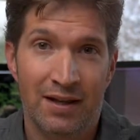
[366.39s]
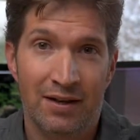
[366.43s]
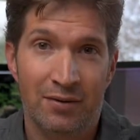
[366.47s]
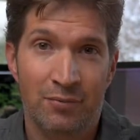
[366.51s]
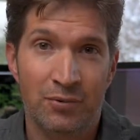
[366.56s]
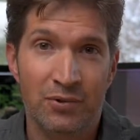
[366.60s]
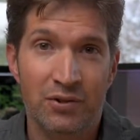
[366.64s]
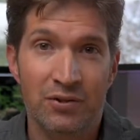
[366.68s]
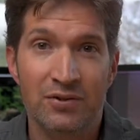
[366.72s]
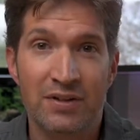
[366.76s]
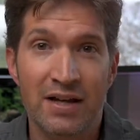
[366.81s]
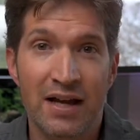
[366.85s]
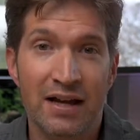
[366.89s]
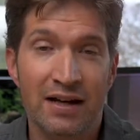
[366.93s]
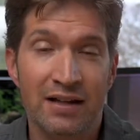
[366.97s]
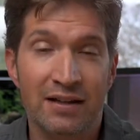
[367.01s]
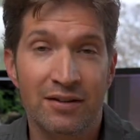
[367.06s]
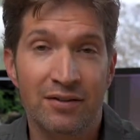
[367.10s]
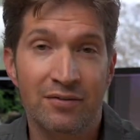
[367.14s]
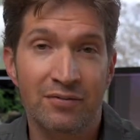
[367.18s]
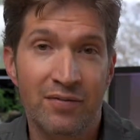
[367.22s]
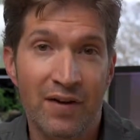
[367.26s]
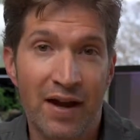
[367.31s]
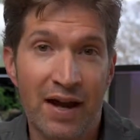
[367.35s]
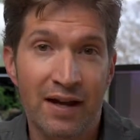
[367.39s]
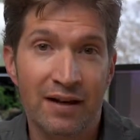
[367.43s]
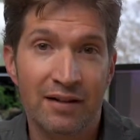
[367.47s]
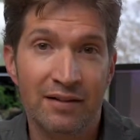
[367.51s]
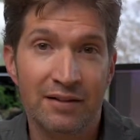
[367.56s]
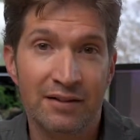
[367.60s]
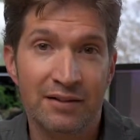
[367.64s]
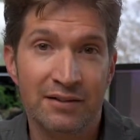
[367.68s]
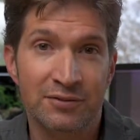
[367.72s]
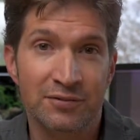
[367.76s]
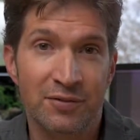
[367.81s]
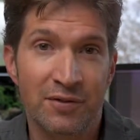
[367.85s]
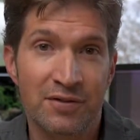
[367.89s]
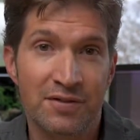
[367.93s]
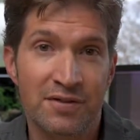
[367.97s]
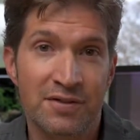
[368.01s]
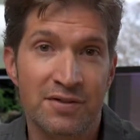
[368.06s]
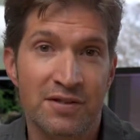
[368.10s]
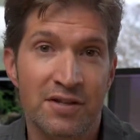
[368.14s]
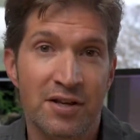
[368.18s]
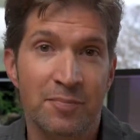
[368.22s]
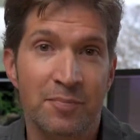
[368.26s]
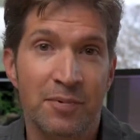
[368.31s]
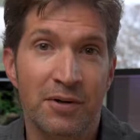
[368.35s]
When you're down in the valleys
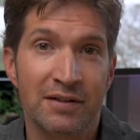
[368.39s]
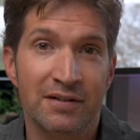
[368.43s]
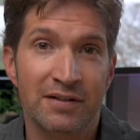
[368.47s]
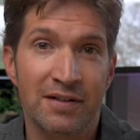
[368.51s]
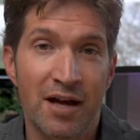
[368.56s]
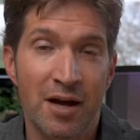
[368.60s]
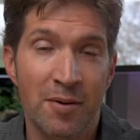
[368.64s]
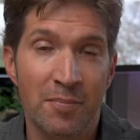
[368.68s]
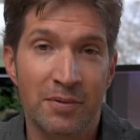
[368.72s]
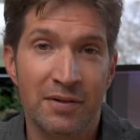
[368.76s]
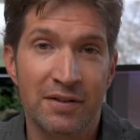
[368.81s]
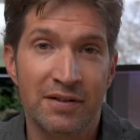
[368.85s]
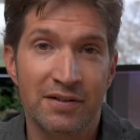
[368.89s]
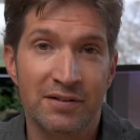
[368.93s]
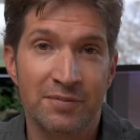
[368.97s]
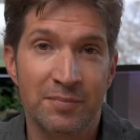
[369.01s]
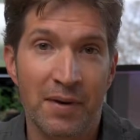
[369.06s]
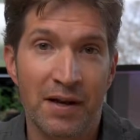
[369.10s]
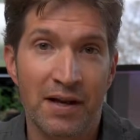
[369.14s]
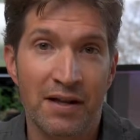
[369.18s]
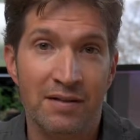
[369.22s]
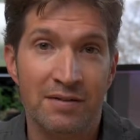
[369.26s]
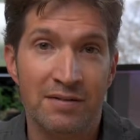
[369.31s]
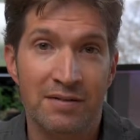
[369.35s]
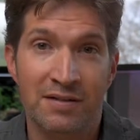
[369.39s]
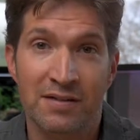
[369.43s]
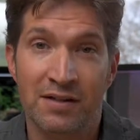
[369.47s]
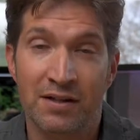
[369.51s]
versus up on top of these mountains,